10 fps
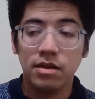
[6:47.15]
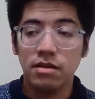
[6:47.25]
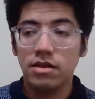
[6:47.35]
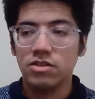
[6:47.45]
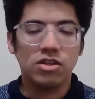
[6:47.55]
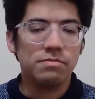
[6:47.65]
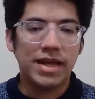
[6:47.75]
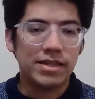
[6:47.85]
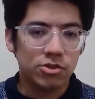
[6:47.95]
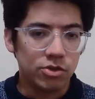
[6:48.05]
It's not
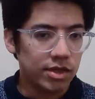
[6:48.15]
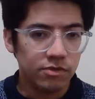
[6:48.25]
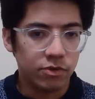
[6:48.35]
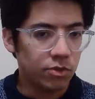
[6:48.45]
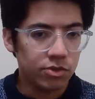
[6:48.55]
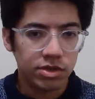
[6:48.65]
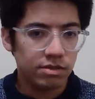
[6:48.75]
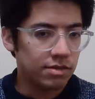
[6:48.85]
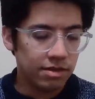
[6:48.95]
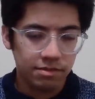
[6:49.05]
mandatory, of course, in
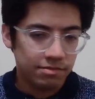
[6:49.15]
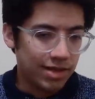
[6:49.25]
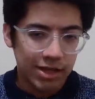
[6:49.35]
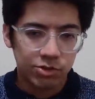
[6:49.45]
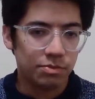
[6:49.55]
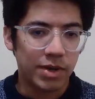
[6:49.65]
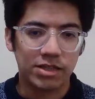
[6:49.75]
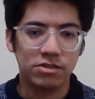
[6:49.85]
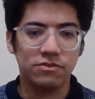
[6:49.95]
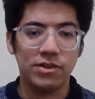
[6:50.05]
the actual
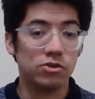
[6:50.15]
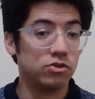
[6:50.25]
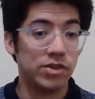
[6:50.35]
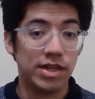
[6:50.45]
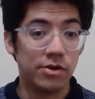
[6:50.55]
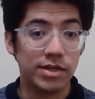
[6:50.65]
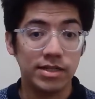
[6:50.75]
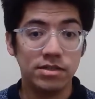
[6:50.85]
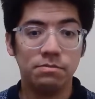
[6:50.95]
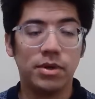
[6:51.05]
practice of philosophy
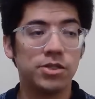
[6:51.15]
nowadays, but